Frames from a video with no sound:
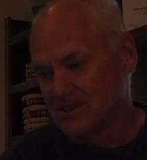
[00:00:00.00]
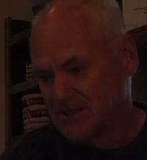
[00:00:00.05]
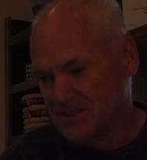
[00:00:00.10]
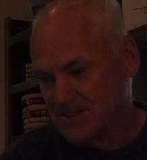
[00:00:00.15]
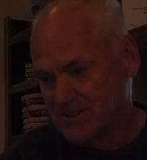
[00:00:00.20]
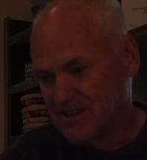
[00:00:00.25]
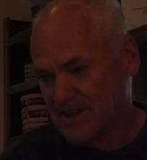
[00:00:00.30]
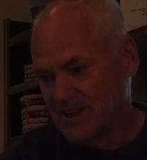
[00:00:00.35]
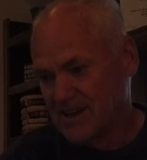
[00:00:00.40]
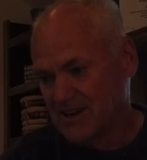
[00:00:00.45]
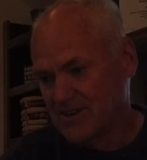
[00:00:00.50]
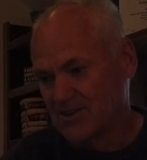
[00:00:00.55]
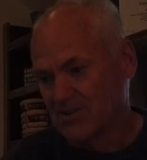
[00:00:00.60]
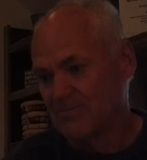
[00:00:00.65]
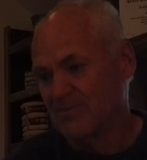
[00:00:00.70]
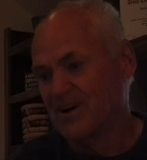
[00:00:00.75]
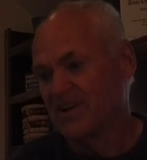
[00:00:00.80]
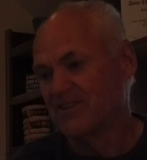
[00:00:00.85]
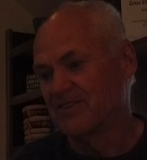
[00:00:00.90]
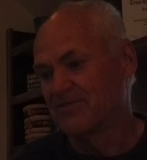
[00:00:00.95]

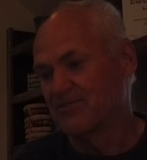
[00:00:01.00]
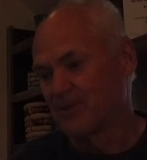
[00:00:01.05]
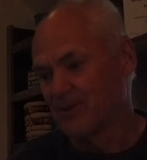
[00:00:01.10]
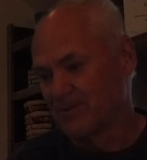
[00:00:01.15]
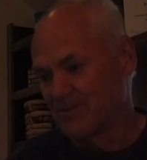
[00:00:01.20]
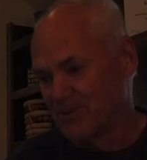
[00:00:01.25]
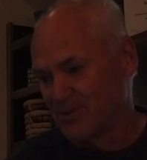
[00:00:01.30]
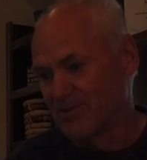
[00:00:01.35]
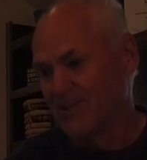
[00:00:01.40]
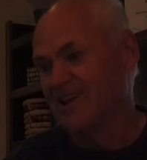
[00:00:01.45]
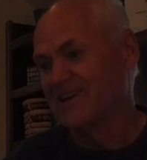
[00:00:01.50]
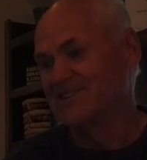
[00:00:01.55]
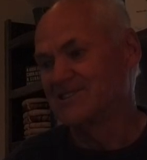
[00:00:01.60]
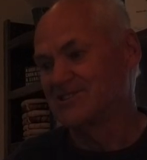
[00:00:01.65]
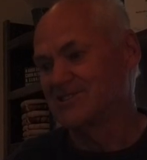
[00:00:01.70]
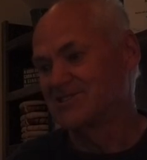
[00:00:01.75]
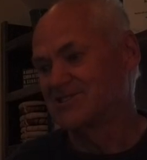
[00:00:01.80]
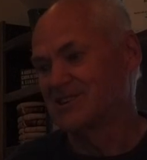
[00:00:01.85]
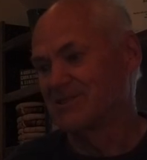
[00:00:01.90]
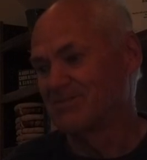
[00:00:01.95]
her mother formed a
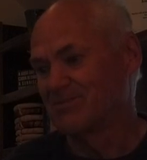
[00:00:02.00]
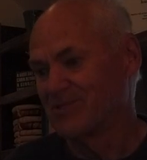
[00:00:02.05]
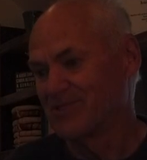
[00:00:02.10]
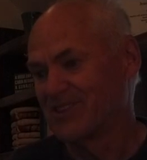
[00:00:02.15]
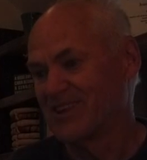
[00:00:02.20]
relationship